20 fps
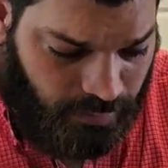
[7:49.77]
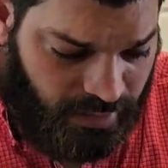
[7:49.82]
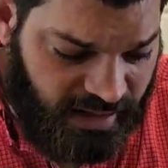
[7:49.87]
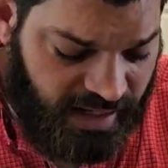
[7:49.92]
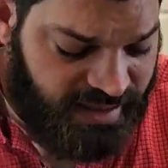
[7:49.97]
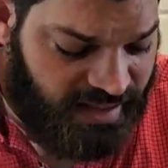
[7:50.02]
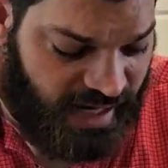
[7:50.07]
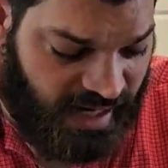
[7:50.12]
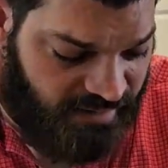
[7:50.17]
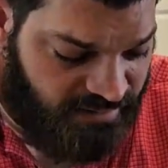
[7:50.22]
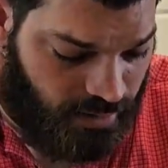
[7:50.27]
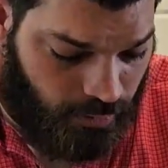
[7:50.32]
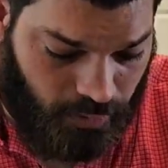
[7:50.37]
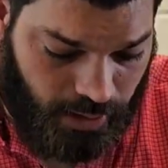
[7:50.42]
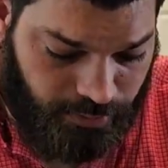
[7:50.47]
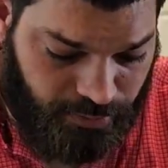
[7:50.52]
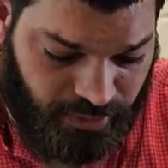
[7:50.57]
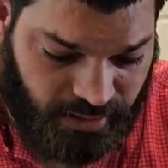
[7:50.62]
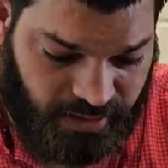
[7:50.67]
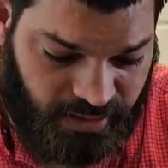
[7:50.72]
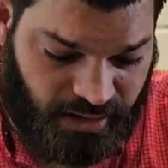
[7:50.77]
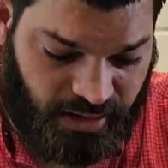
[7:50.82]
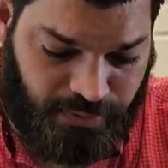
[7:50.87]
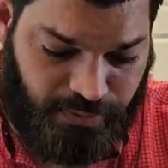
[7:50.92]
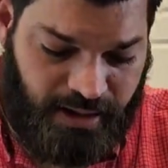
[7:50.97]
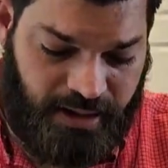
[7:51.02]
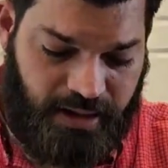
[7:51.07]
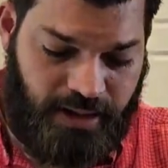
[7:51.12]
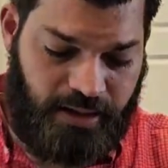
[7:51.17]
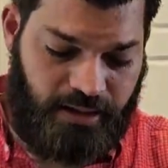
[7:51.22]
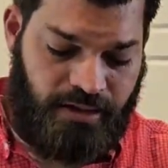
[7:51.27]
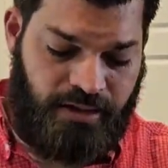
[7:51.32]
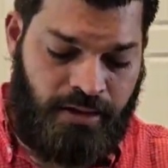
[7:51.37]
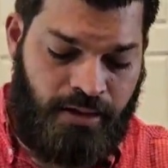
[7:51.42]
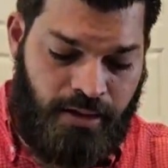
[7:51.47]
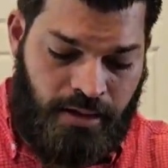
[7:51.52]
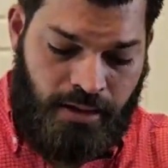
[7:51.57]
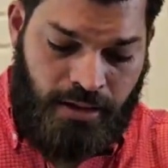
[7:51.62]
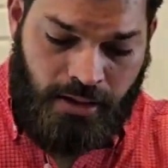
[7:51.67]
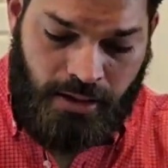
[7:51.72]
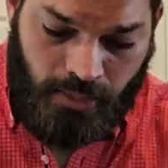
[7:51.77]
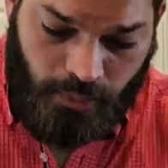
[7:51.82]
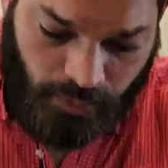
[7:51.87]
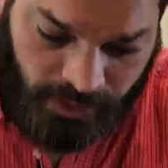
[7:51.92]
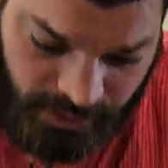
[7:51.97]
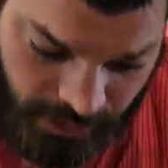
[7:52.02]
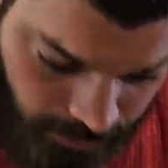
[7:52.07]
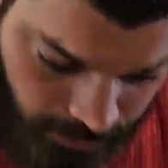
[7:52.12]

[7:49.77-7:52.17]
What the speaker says: and they have the 1% spandex, when you